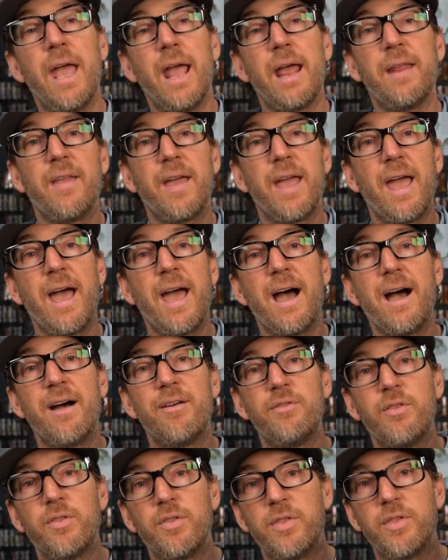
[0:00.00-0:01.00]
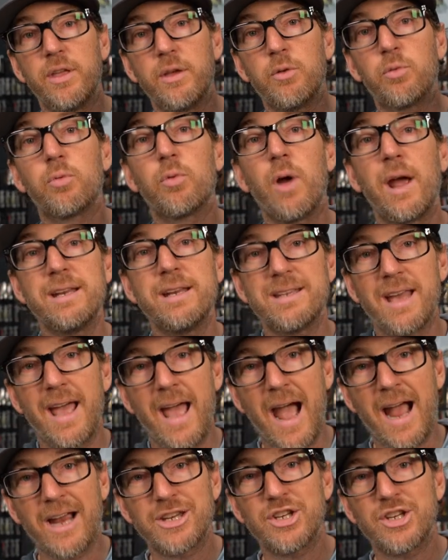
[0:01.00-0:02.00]
and they have the right
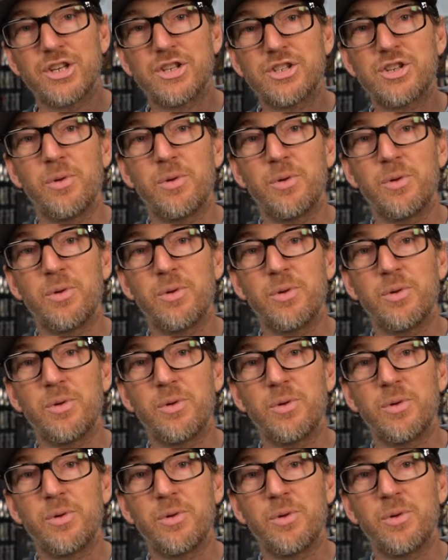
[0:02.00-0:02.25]
action.